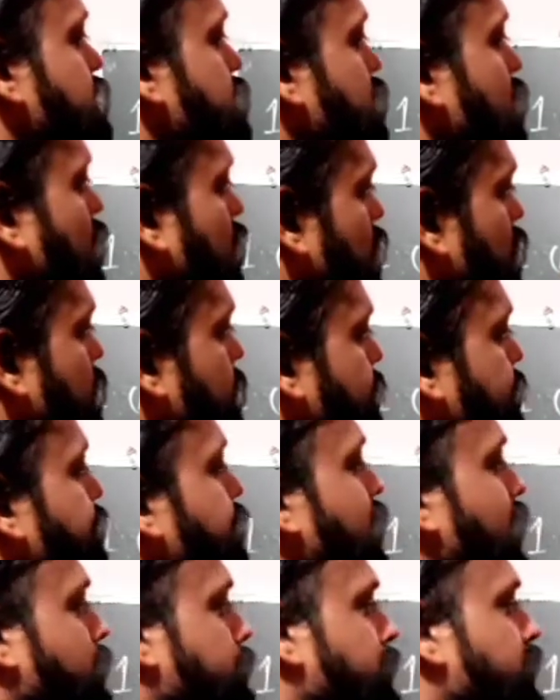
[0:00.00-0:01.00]
solve,
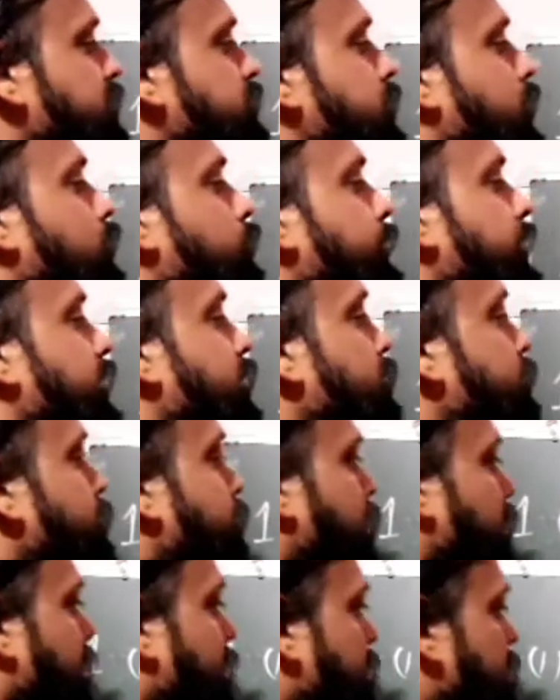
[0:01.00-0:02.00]
means how we can
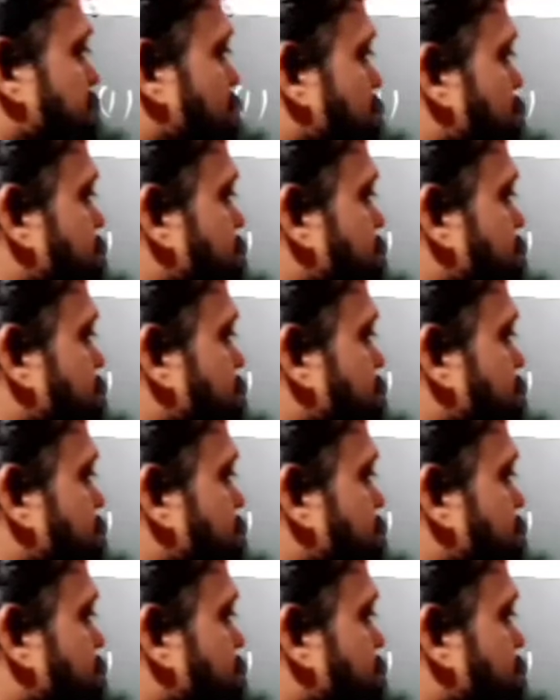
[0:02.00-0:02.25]
find the